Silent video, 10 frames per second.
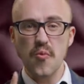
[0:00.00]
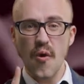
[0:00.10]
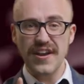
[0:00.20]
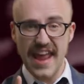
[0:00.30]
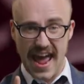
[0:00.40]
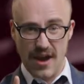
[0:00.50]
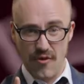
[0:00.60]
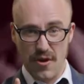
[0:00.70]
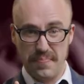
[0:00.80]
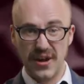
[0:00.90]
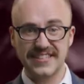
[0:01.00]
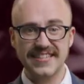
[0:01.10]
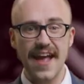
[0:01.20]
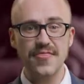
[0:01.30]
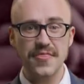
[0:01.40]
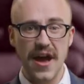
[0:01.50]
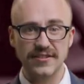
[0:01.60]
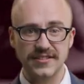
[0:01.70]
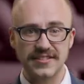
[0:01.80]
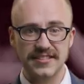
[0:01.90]
one error per
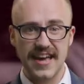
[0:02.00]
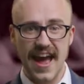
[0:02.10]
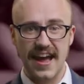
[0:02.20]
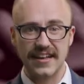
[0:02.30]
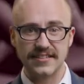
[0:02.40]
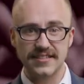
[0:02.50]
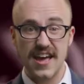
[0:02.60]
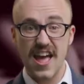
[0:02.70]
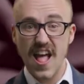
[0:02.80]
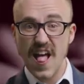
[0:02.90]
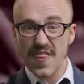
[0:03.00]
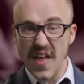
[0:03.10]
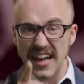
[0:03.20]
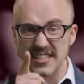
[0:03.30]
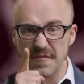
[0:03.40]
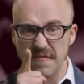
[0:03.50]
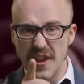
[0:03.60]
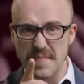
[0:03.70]
10,000 scans. That's